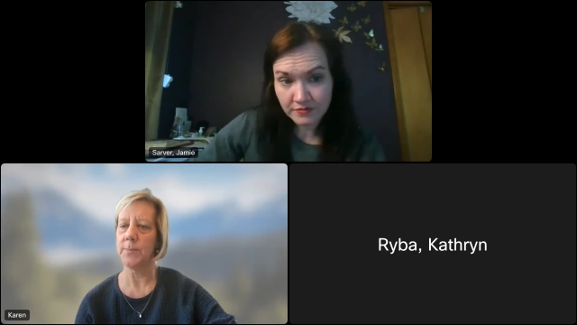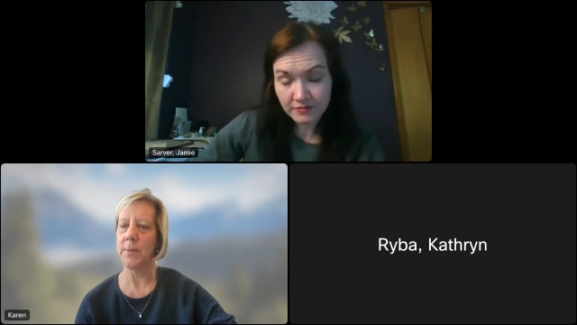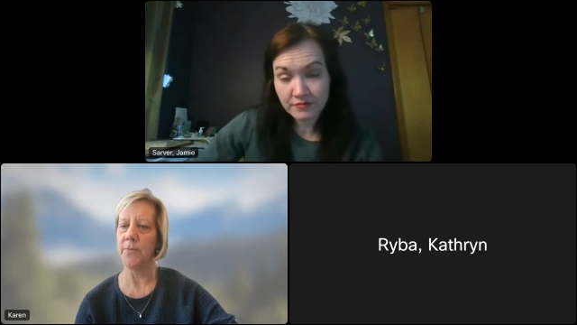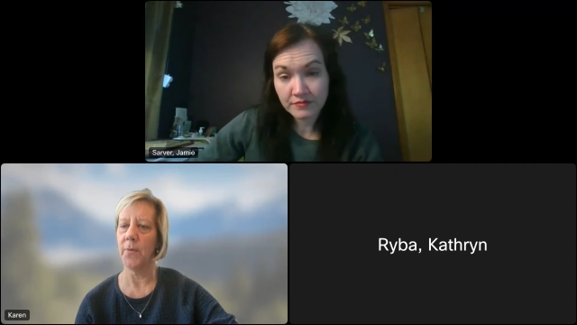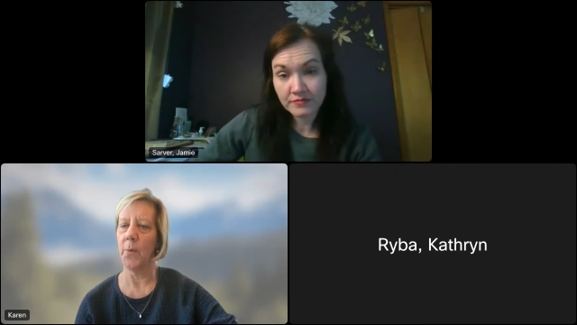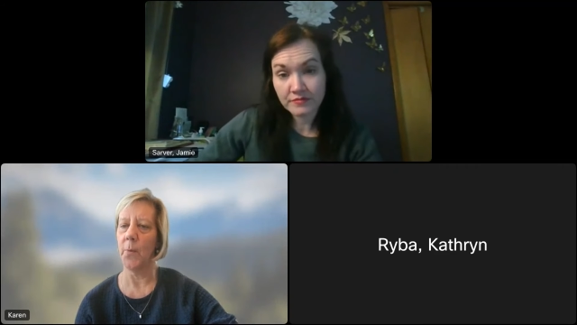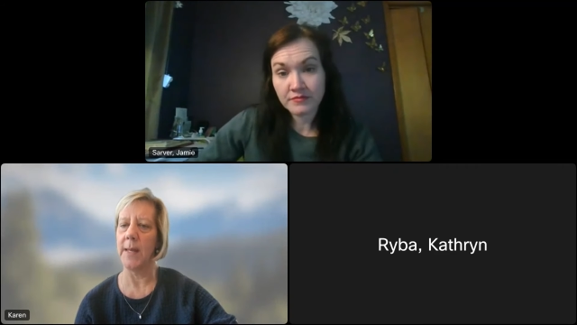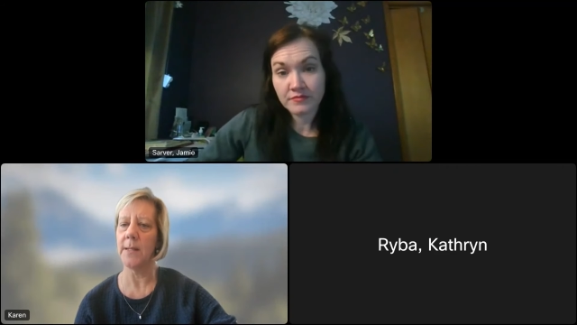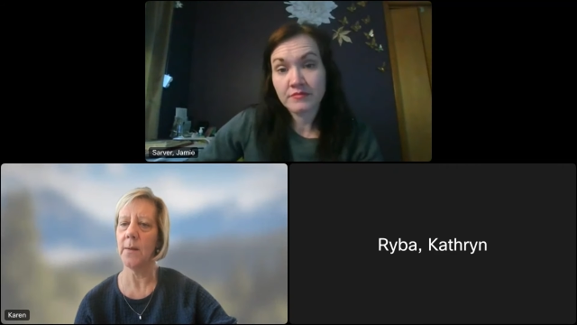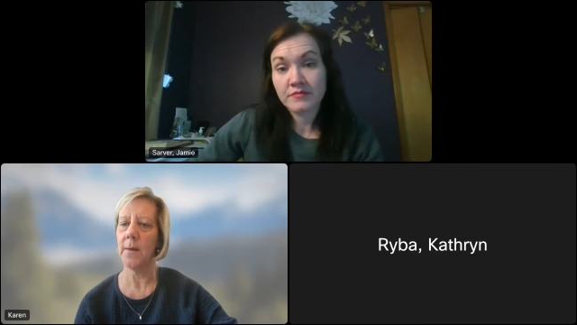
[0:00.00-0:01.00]
Speaker 1: before
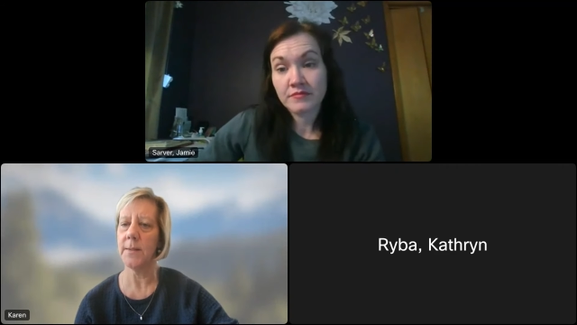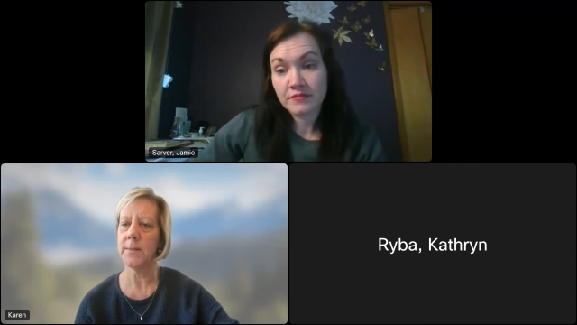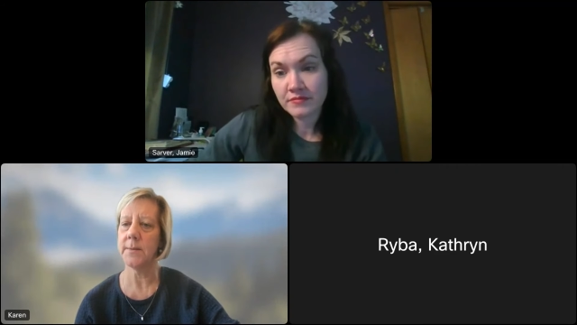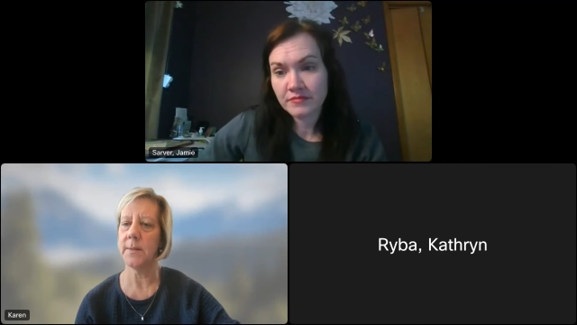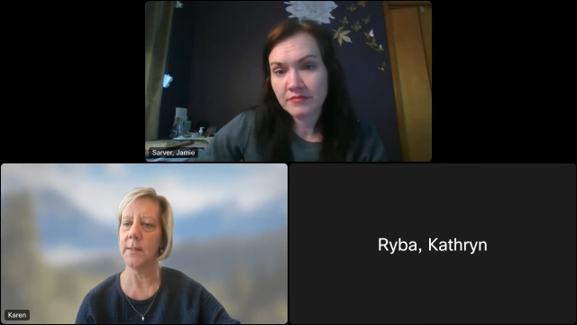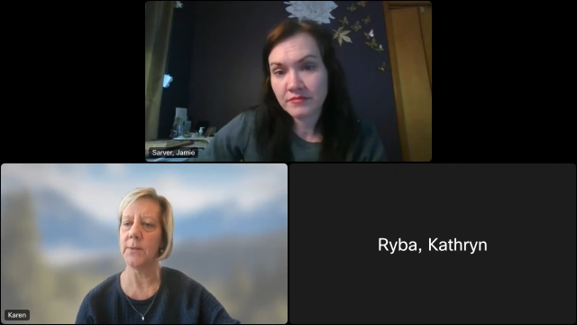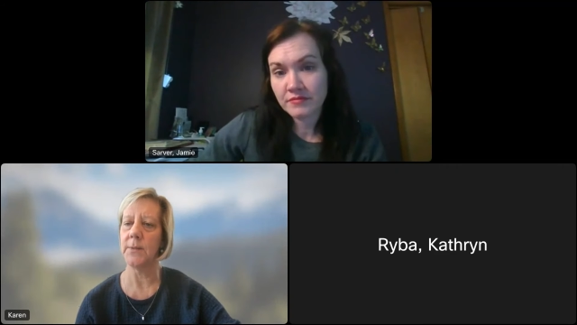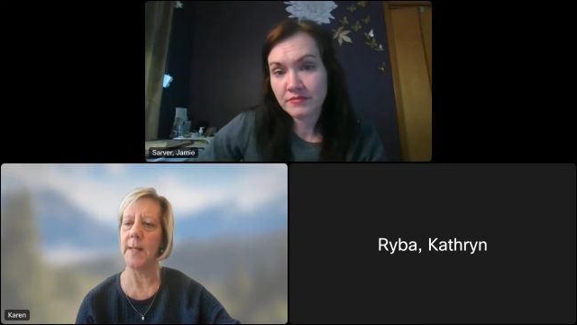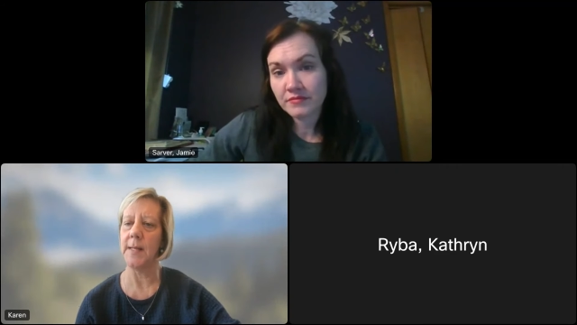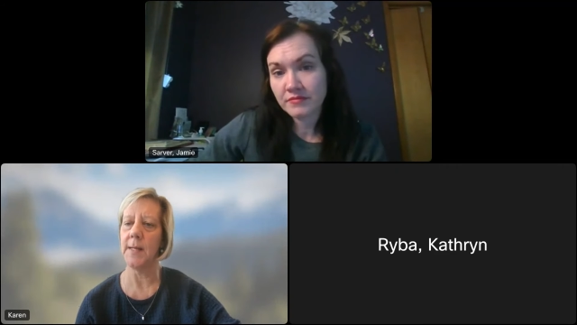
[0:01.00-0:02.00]
weight loss,
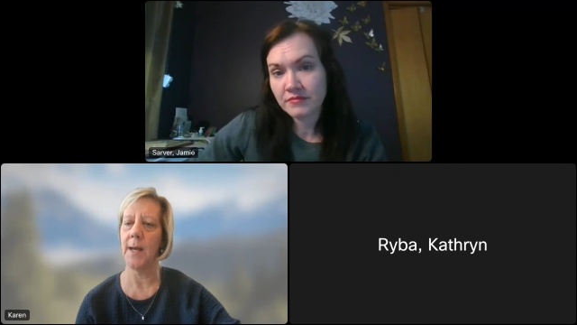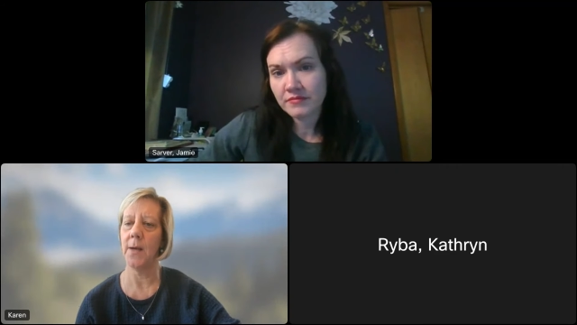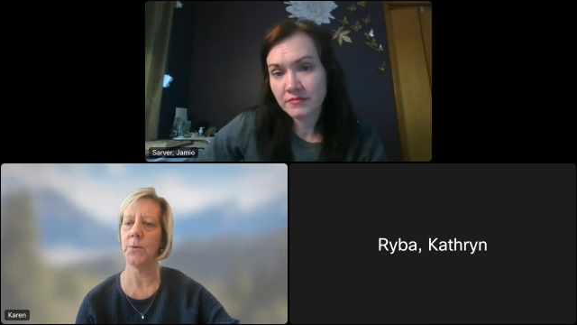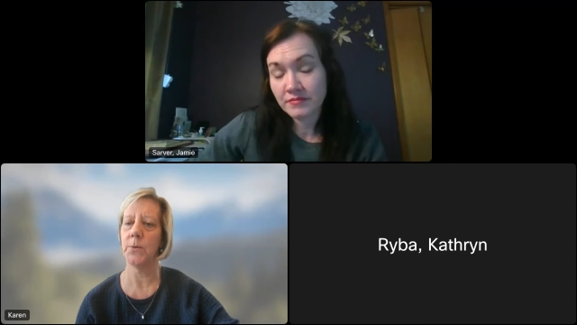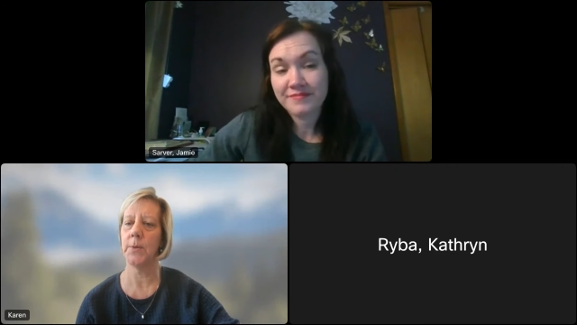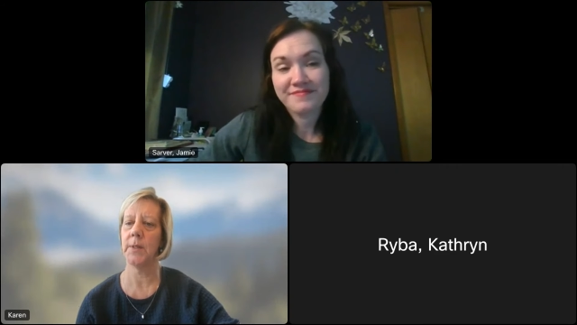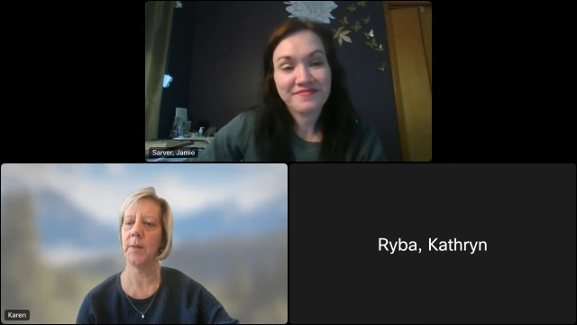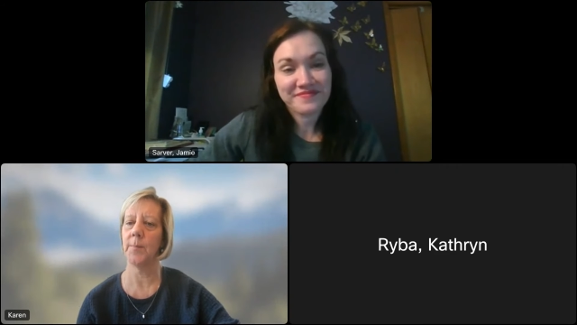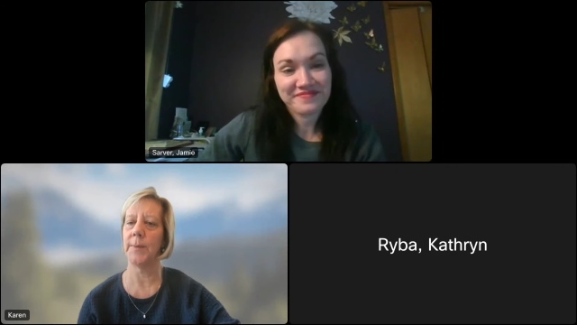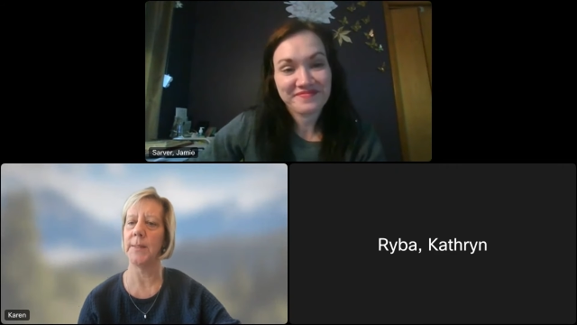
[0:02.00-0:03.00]
do they count toward the
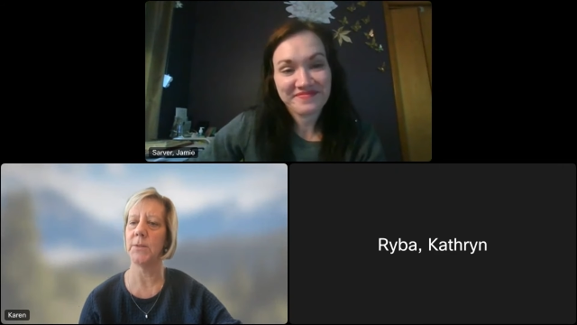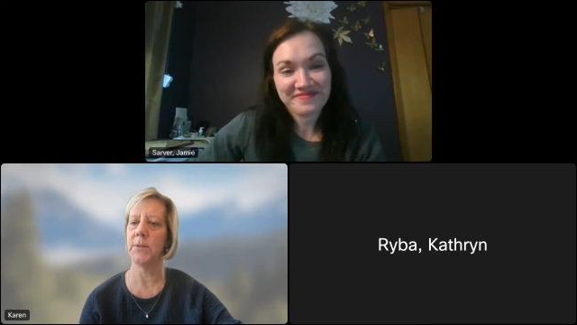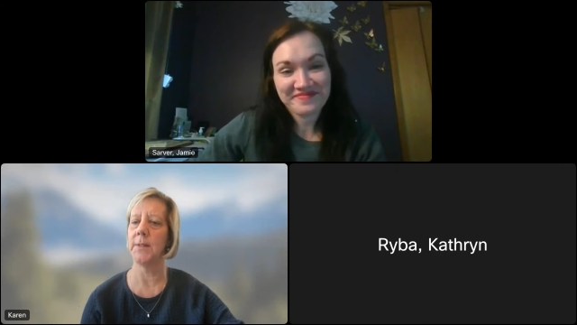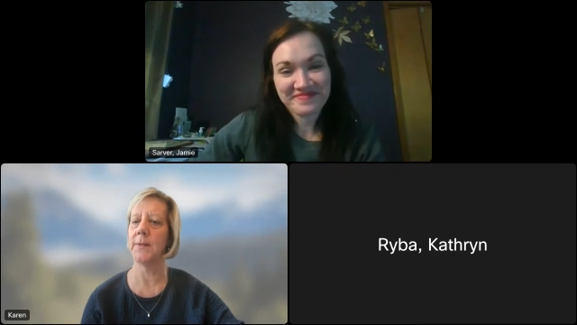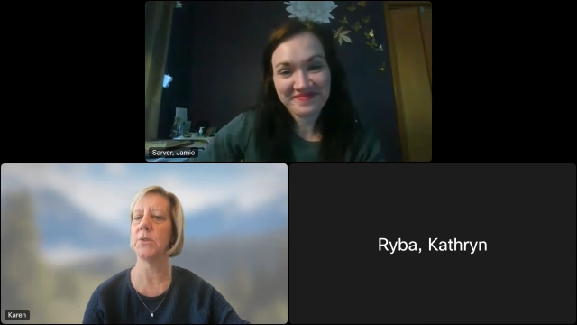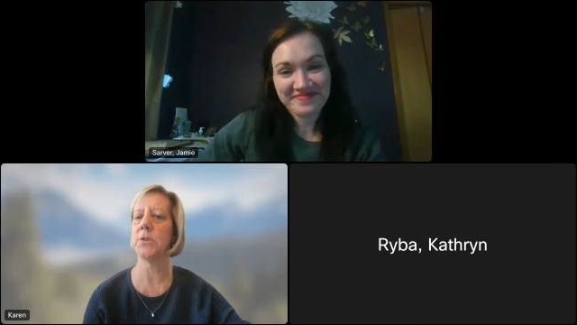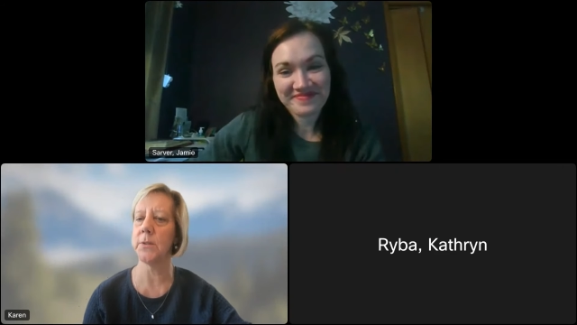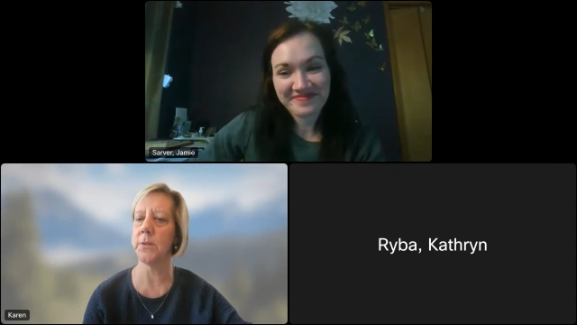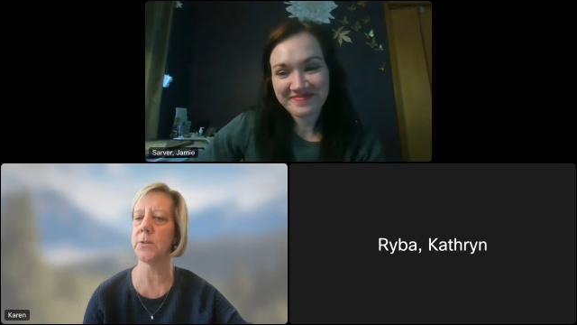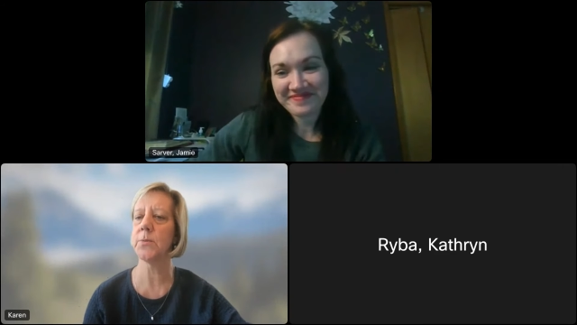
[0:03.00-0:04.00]
completion of
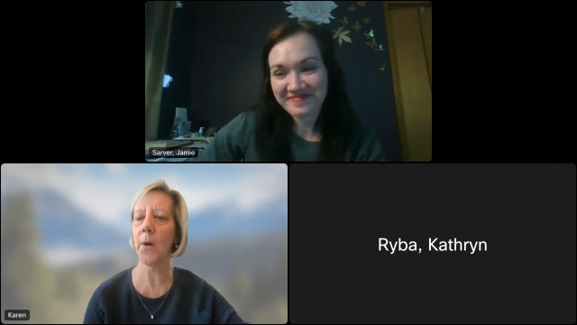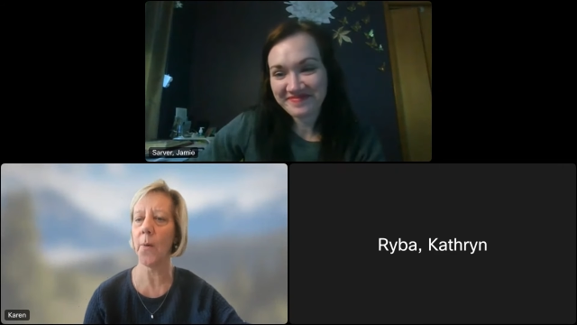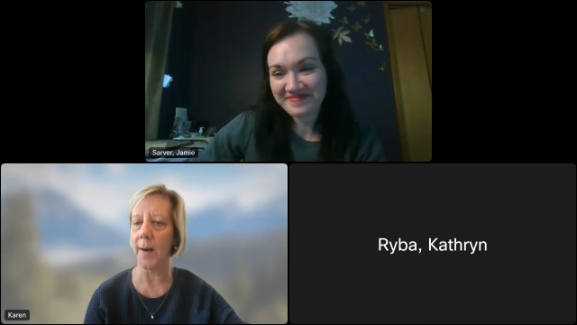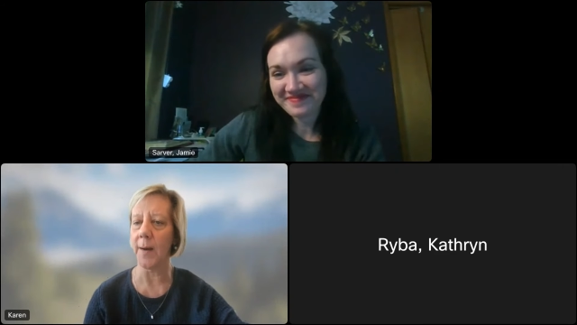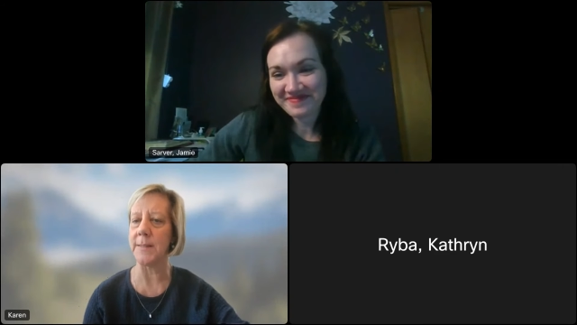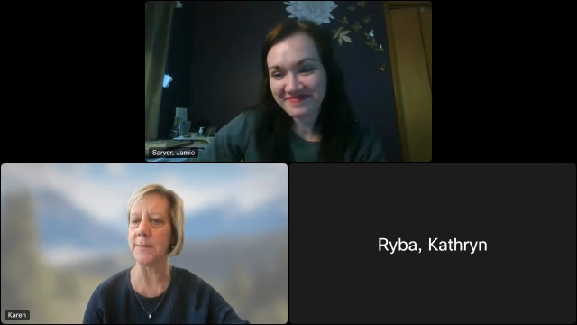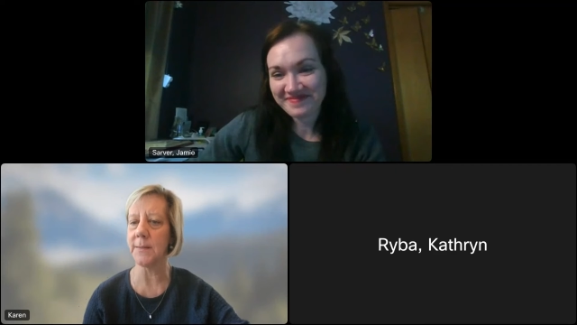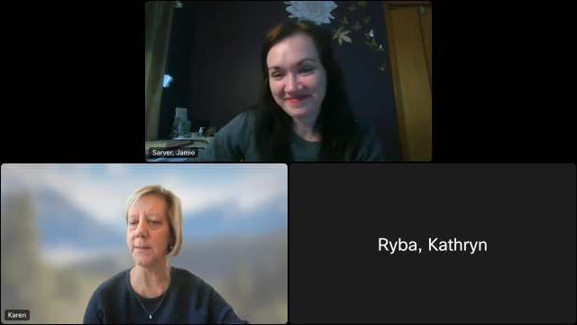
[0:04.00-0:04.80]
insurance requirements?